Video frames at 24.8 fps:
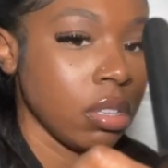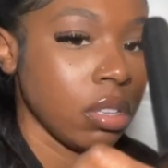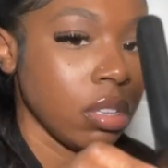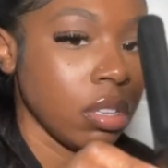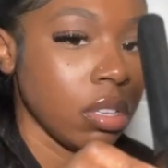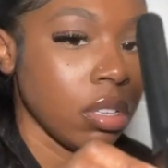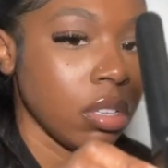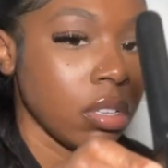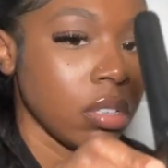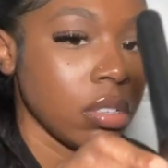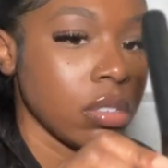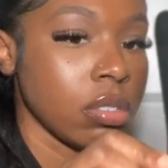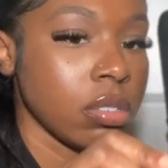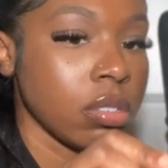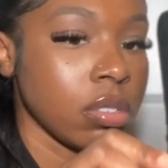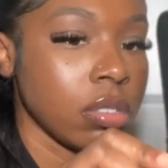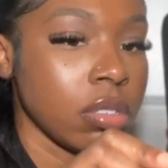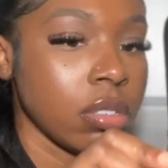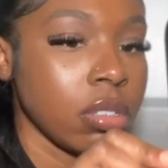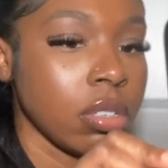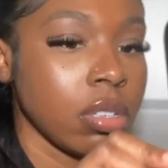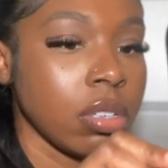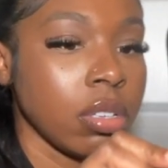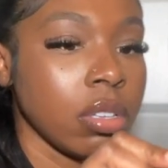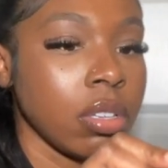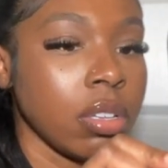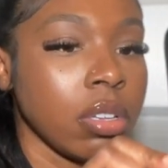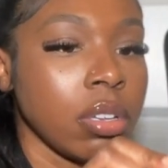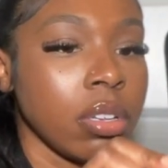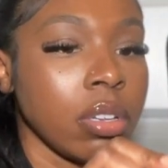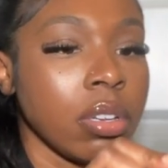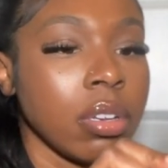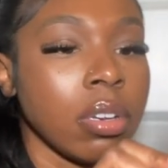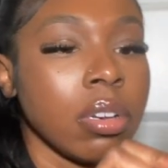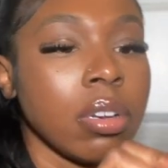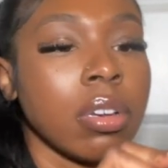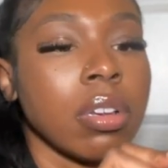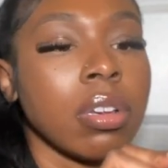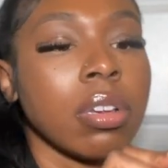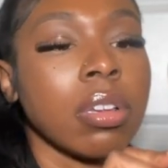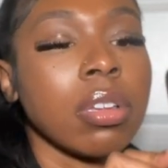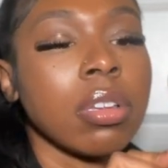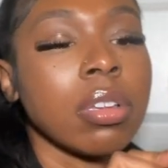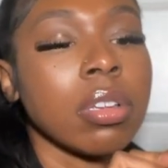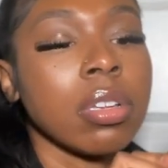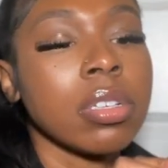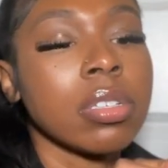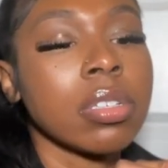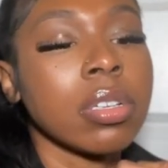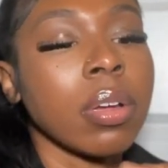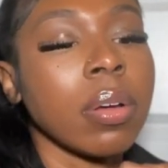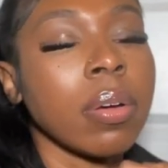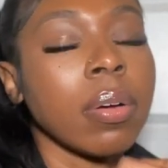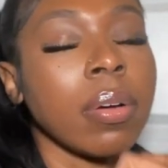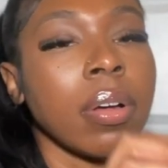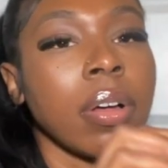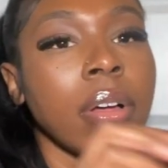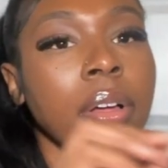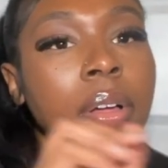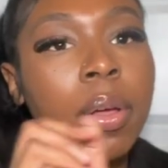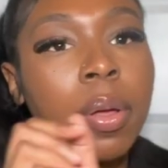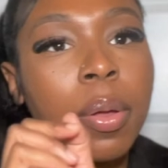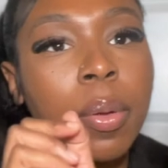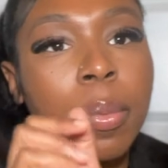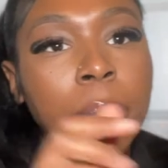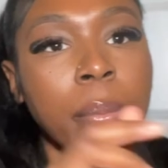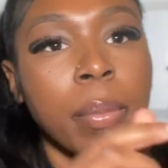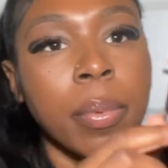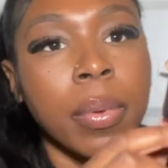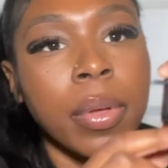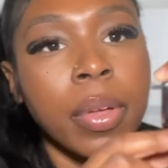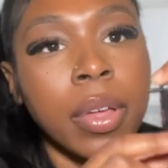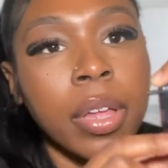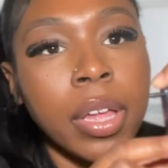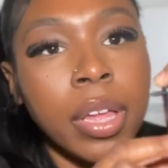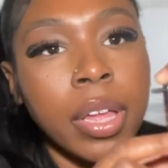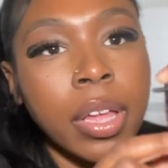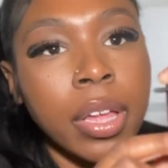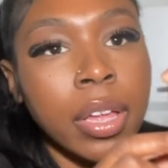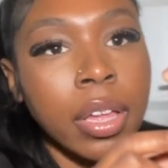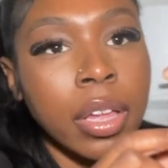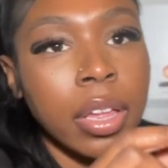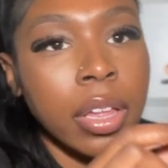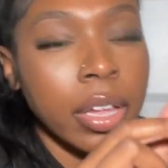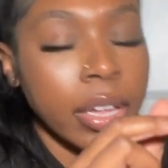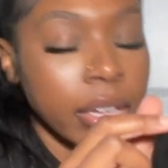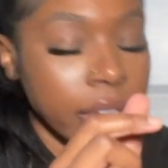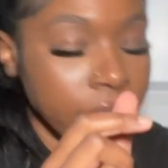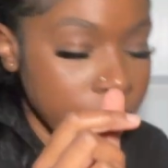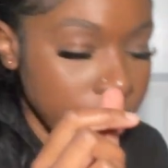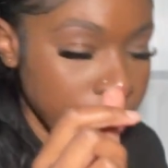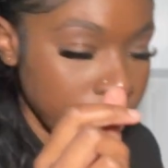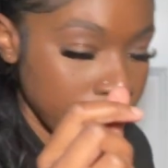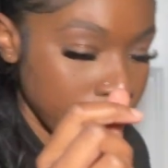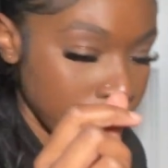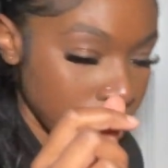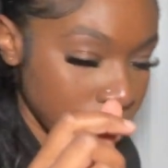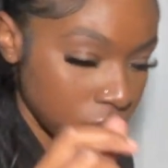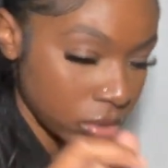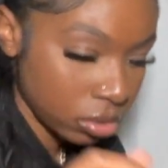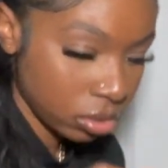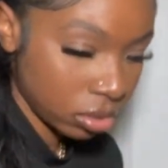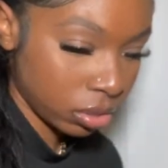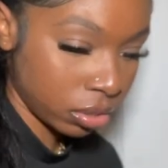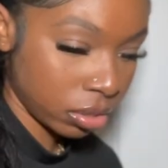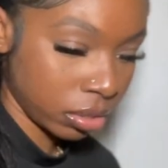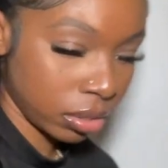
this and then these go up like that so